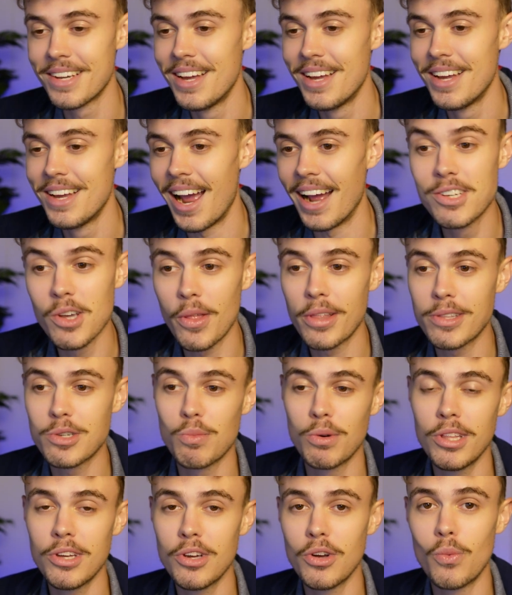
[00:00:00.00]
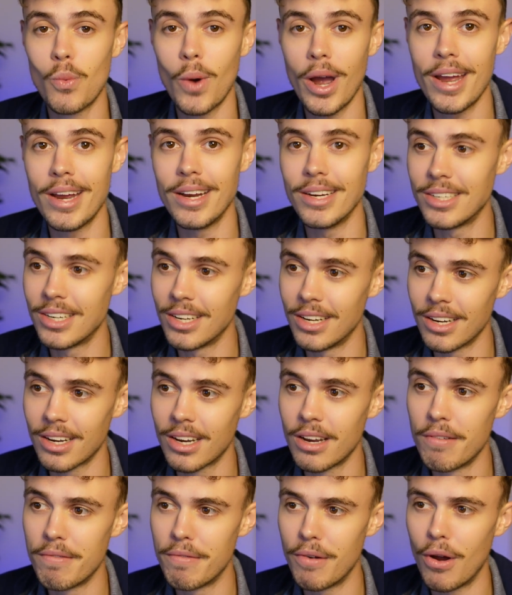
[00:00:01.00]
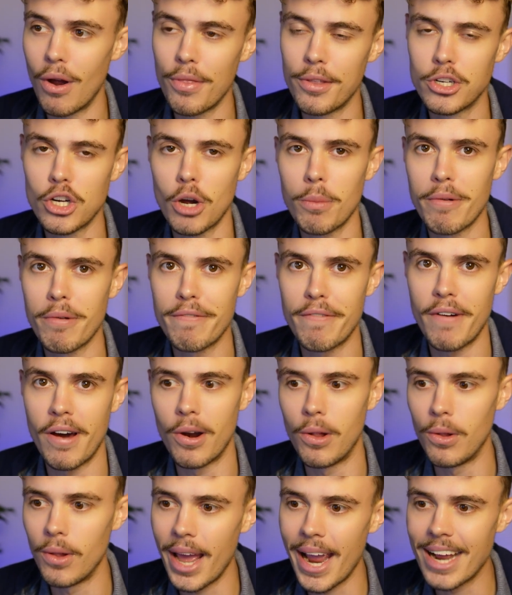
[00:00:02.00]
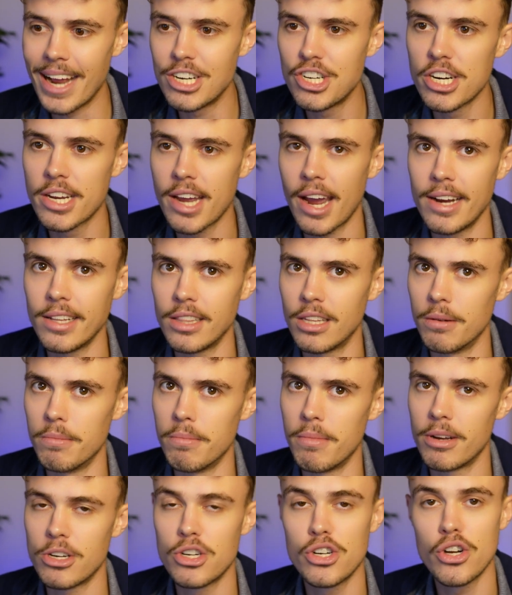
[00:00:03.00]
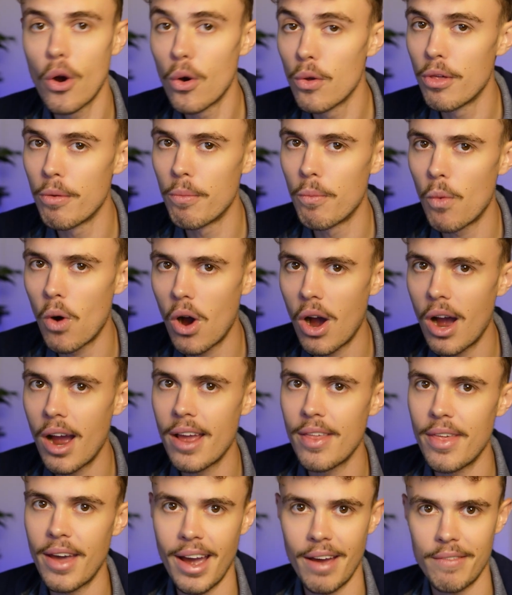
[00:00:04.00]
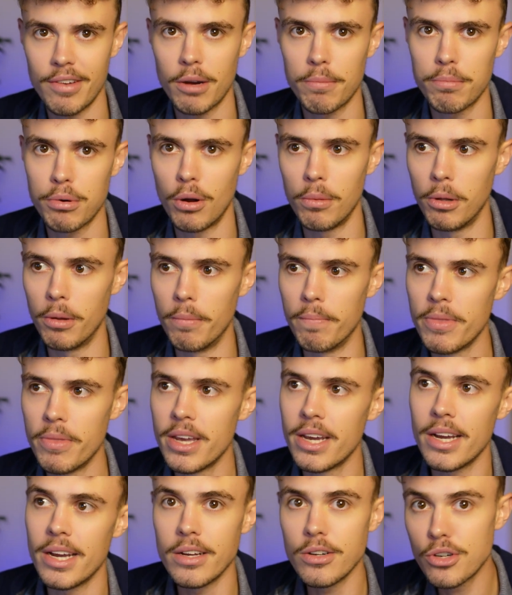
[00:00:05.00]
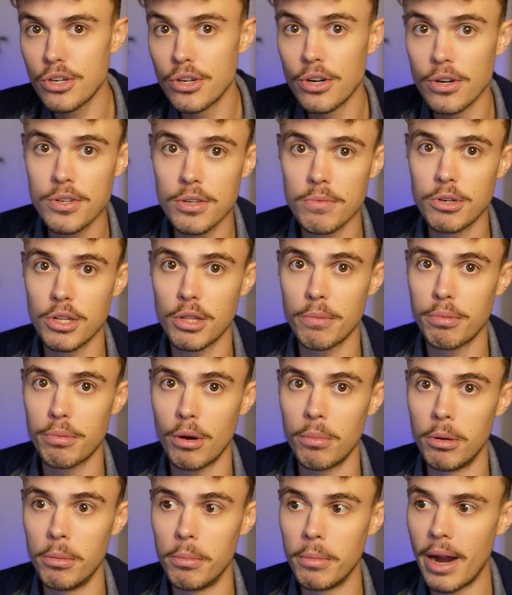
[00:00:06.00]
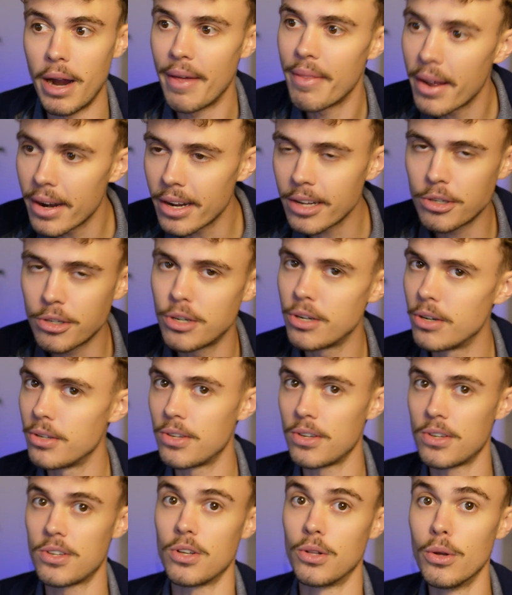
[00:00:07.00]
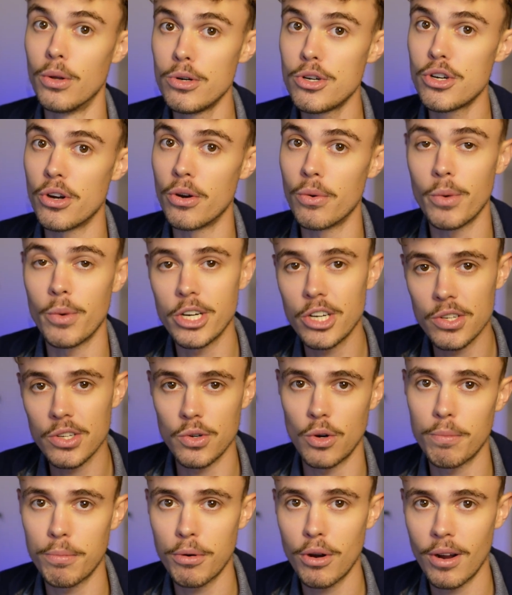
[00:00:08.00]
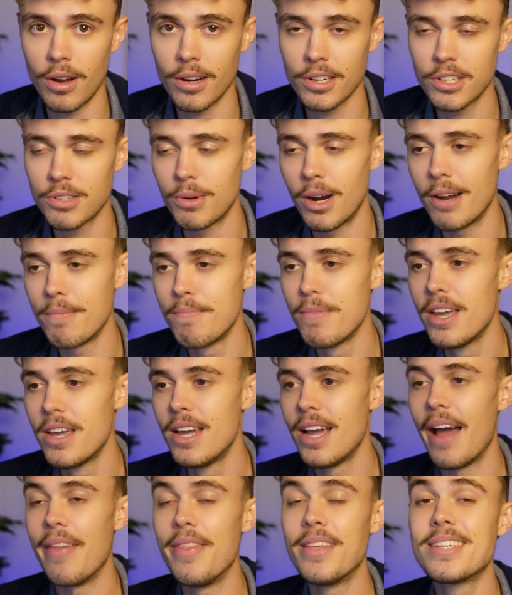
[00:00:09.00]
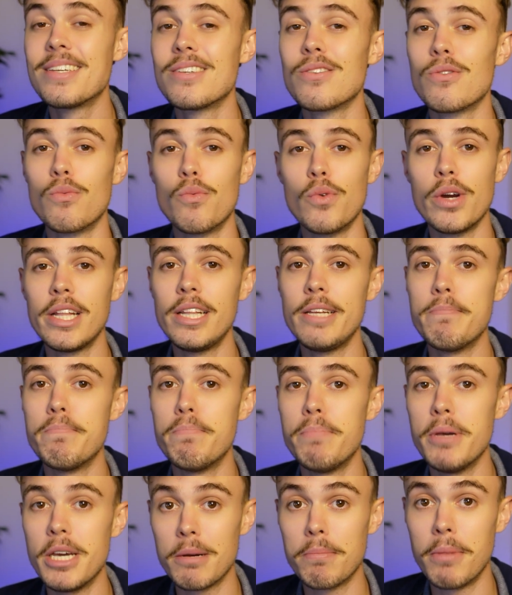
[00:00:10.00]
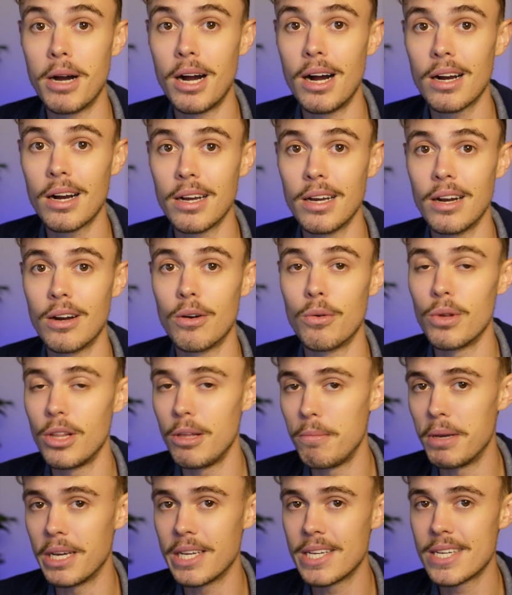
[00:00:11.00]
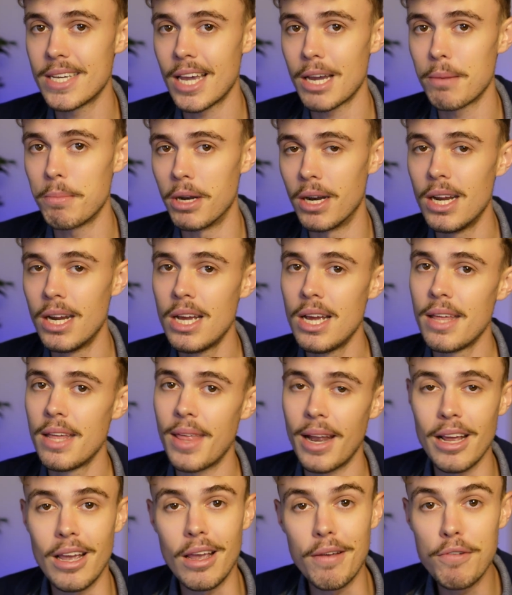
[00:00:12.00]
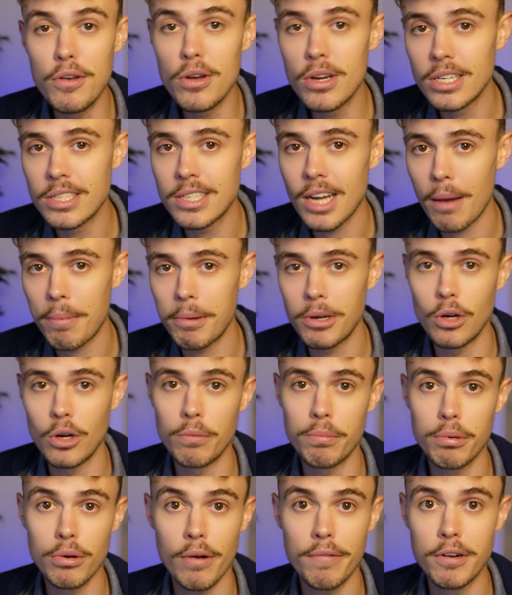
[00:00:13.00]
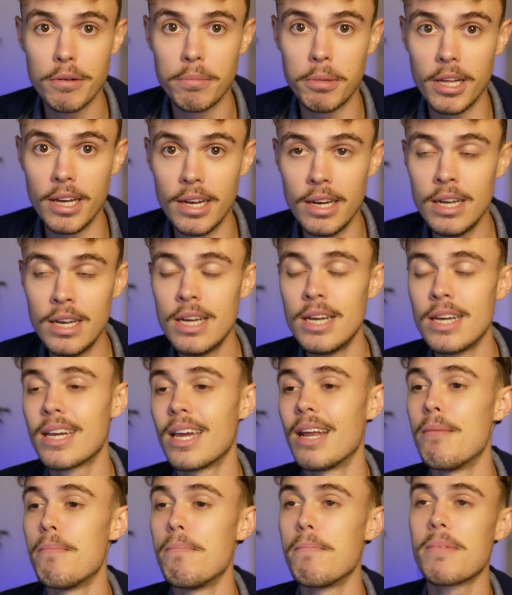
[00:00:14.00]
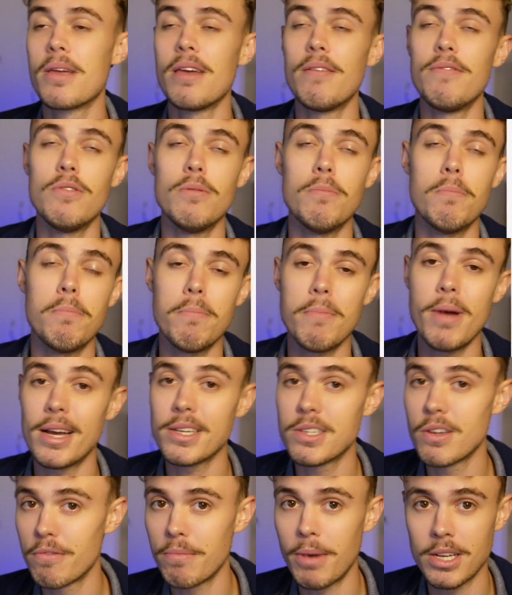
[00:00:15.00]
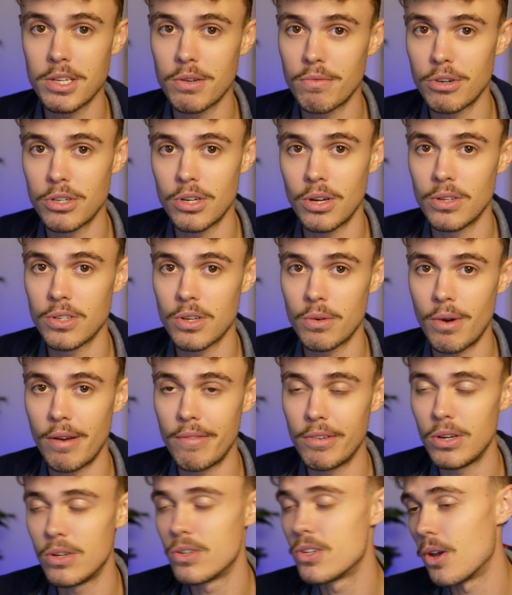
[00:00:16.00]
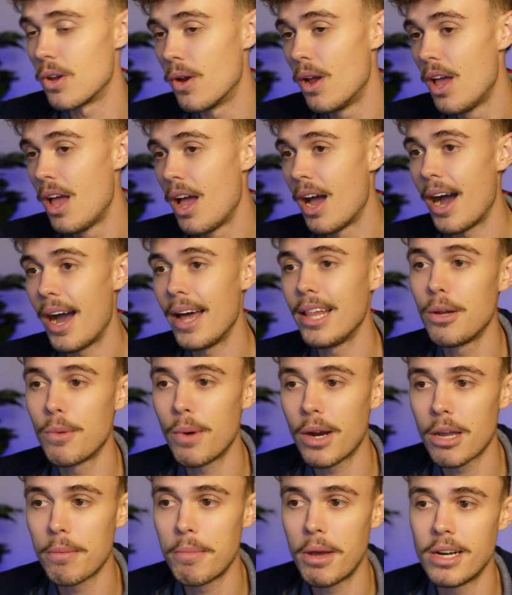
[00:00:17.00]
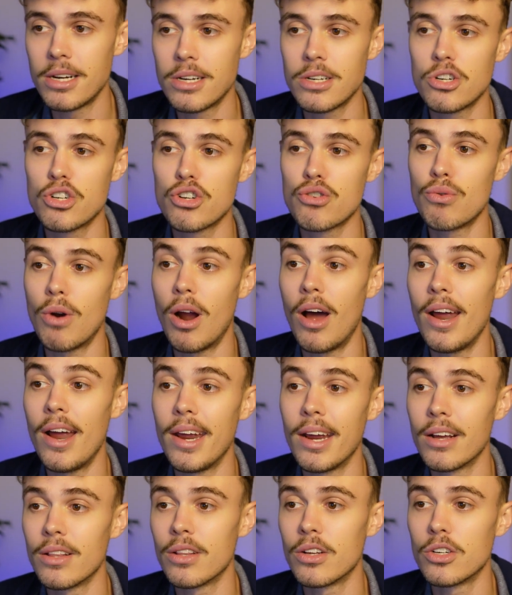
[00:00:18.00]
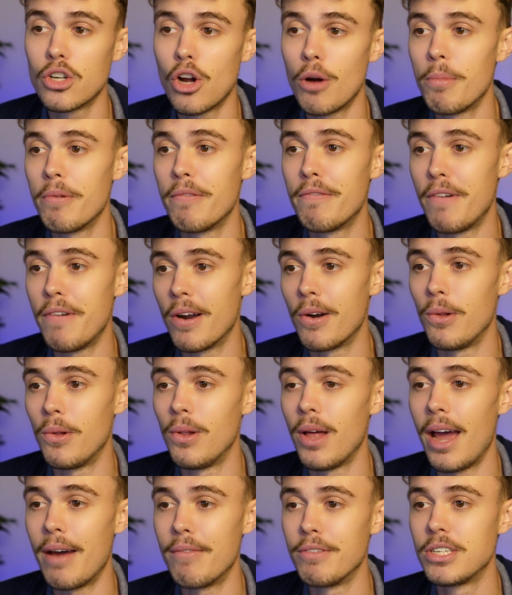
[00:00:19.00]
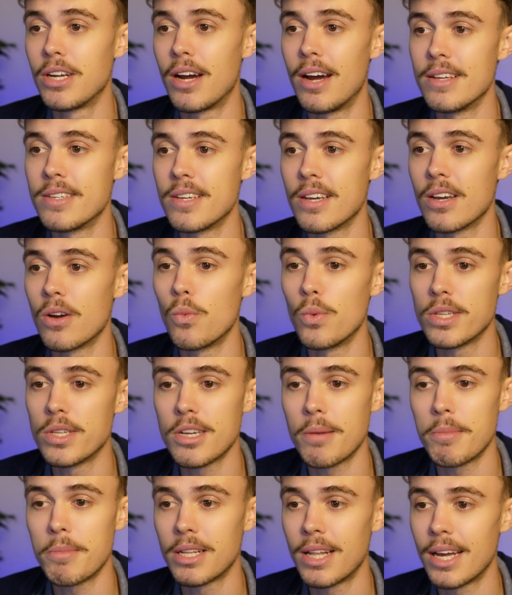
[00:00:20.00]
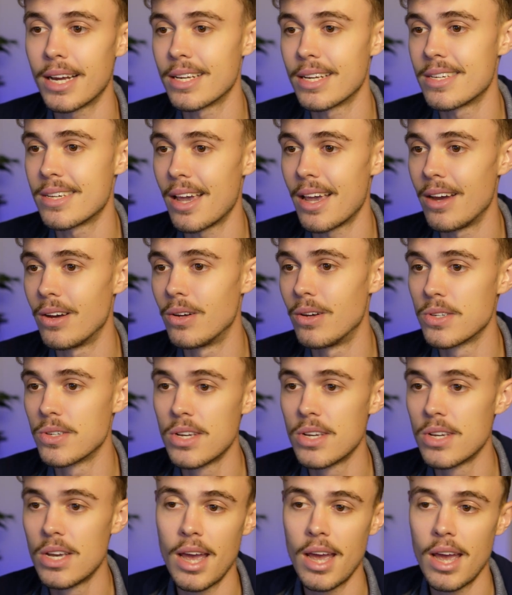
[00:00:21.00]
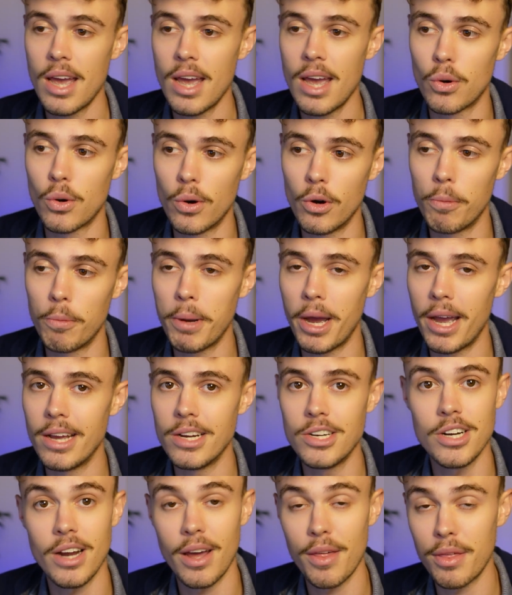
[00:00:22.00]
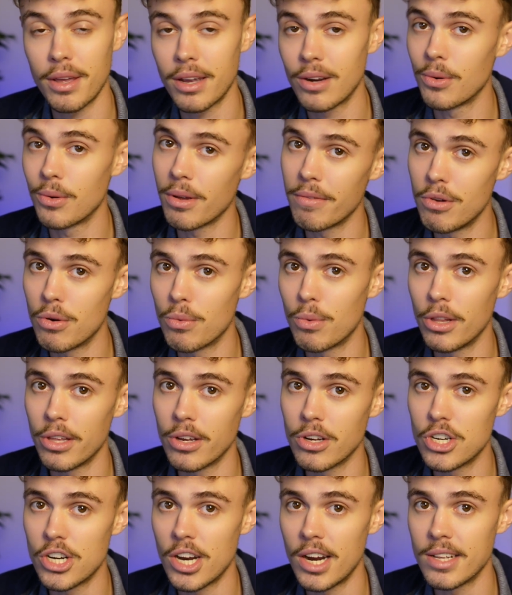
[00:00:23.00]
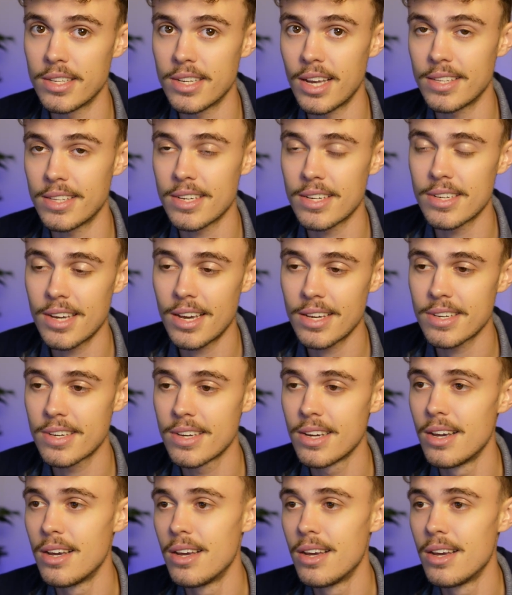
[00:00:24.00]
And so it's a really good way to convert the top of funnel, educate them, show them why they're having a problem, introduce them to the problem, and then introduce a solution, which is your product, right? And this is a really big market and a really big segment that if you can tap into profitably, can give you massive, massive returns on revenue. So highly recommend trying the top of funnel advertising with something like a sales advertorial page. I think it'll give you a really good chance at success.